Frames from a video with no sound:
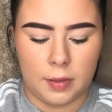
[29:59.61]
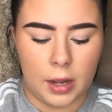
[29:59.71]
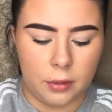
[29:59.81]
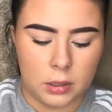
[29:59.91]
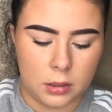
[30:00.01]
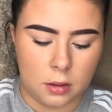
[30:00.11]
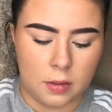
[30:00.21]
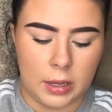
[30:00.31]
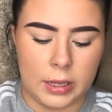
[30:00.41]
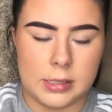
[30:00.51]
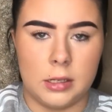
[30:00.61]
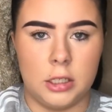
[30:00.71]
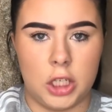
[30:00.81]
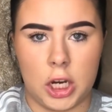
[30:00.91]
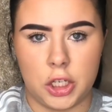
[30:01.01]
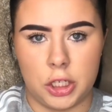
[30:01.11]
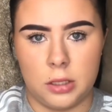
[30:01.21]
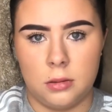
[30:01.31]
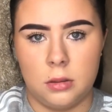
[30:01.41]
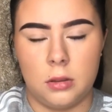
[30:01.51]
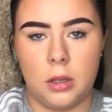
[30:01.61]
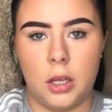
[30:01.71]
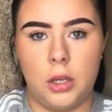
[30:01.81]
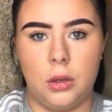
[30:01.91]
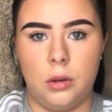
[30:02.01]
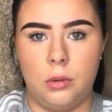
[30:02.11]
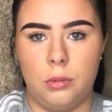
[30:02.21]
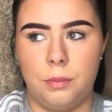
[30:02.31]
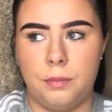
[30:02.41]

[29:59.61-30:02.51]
the only other thing is an injection that you